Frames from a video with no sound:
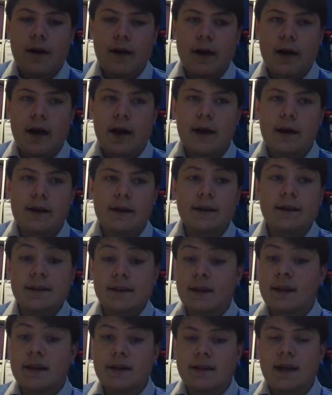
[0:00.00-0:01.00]
guy,
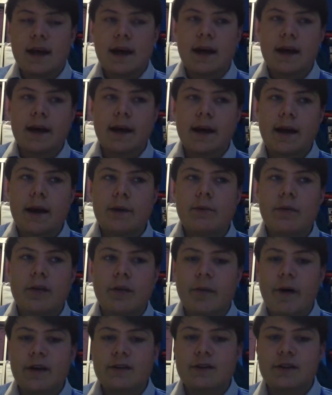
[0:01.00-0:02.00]
he's there with
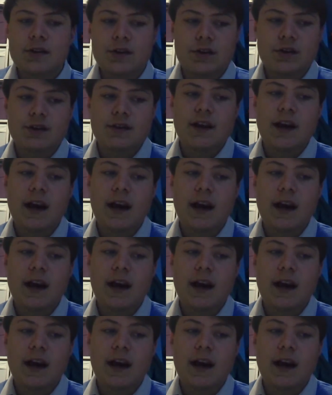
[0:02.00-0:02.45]
the passengers,